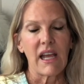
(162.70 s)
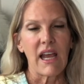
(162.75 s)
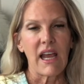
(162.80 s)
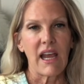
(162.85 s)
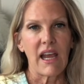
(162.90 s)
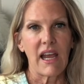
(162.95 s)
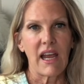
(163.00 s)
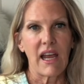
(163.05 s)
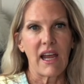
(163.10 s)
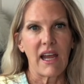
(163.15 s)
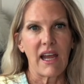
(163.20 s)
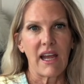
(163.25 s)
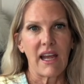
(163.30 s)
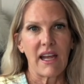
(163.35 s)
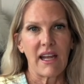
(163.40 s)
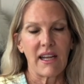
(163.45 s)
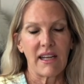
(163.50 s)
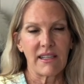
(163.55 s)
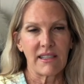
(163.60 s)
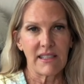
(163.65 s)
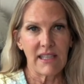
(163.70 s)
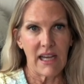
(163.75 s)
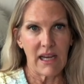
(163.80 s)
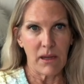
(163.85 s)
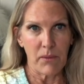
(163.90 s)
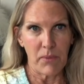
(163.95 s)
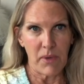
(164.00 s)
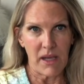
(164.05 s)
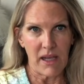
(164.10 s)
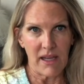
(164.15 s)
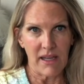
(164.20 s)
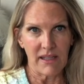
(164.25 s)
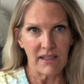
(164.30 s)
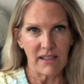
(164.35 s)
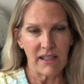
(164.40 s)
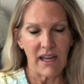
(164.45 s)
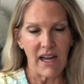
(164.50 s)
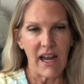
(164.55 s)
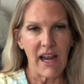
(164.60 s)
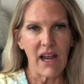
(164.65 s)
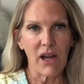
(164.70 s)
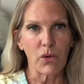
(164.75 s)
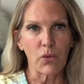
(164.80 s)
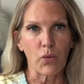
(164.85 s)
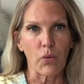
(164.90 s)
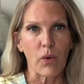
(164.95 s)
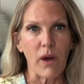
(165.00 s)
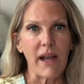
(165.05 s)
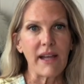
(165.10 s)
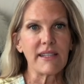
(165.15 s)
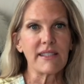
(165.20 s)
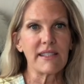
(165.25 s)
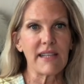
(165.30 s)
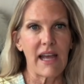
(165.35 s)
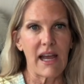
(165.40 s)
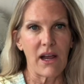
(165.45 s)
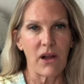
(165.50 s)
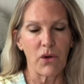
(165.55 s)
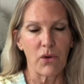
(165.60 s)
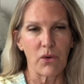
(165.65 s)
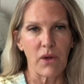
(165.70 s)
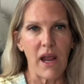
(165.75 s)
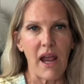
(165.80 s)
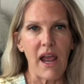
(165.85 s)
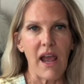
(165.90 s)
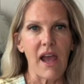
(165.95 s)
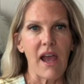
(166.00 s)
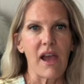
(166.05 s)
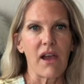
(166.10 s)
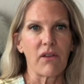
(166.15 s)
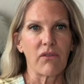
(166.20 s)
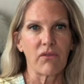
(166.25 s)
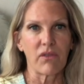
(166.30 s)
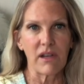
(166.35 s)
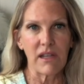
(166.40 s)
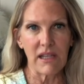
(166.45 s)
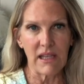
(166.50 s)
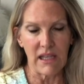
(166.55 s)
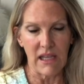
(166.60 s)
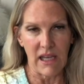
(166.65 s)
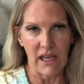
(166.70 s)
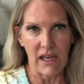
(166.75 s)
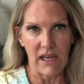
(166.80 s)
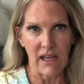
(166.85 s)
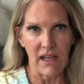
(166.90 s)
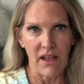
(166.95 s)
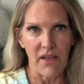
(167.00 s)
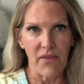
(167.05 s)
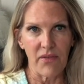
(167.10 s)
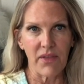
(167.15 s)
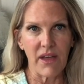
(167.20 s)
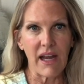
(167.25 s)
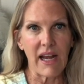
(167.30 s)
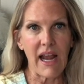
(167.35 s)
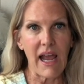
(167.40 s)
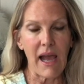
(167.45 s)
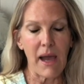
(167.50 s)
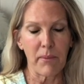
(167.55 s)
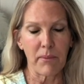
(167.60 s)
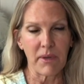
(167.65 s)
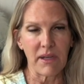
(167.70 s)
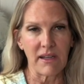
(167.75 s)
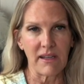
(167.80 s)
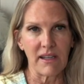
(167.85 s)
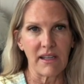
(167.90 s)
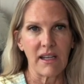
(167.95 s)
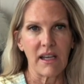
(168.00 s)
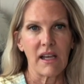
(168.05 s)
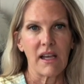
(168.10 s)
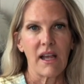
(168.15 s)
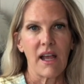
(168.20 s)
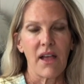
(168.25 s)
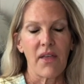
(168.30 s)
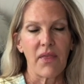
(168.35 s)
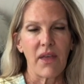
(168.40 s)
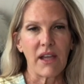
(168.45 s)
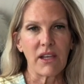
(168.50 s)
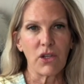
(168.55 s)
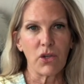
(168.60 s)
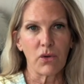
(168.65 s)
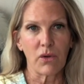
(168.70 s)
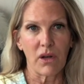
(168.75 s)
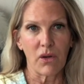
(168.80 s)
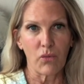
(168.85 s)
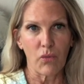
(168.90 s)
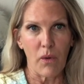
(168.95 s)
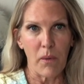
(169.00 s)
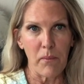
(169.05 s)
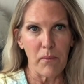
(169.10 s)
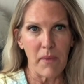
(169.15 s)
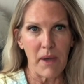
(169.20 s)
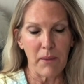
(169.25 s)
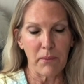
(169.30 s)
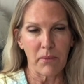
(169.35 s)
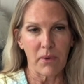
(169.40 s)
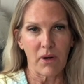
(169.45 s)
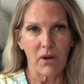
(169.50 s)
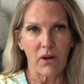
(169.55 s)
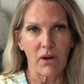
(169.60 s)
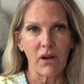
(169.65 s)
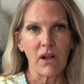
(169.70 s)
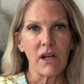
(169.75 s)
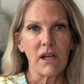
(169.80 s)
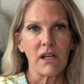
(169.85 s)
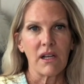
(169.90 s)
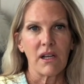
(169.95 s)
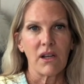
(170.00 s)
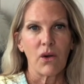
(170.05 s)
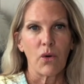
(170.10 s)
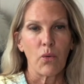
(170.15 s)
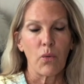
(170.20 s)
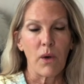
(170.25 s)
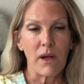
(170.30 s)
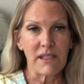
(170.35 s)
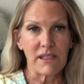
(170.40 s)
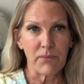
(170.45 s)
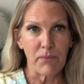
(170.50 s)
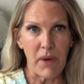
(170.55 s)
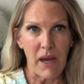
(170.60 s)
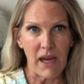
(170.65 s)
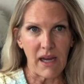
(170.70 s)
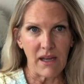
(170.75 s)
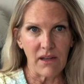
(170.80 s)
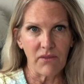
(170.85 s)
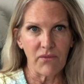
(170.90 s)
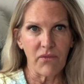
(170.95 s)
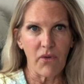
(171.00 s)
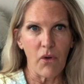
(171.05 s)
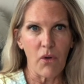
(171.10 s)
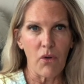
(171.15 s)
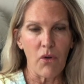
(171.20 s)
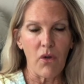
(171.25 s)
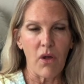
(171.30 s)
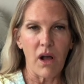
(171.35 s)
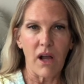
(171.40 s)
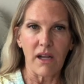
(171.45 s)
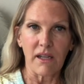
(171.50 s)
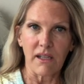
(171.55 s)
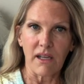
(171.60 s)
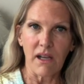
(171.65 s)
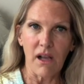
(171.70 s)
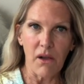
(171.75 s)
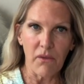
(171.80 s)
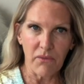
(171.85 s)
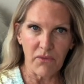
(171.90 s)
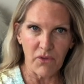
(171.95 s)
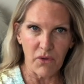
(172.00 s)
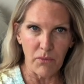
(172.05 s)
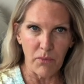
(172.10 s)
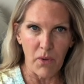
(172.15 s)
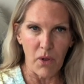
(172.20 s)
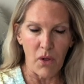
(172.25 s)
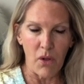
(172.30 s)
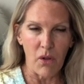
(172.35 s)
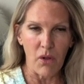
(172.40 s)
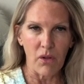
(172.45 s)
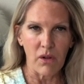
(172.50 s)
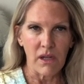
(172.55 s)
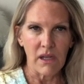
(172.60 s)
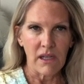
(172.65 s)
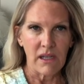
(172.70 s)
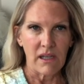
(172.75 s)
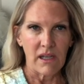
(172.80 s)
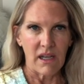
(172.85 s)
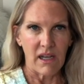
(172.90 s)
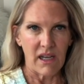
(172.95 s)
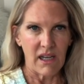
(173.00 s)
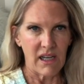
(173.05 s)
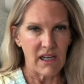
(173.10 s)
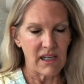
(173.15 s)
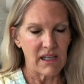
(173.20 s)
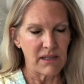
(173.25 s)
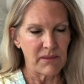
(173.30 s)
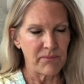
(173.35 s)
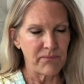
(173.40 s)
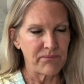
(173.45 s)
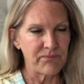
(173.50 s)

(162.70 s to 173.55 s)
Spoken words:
and take a pen and write down everything that happened that you can remember was painful, uncomfortable, um,